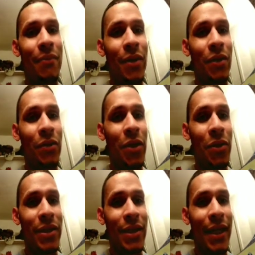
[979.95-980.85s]
You'll
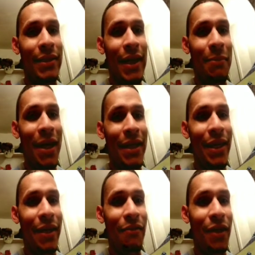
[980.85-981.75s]
notice that by the
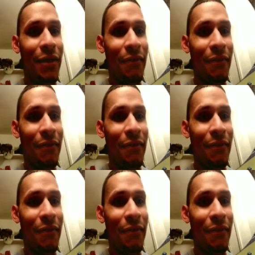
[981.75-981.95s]
end of it,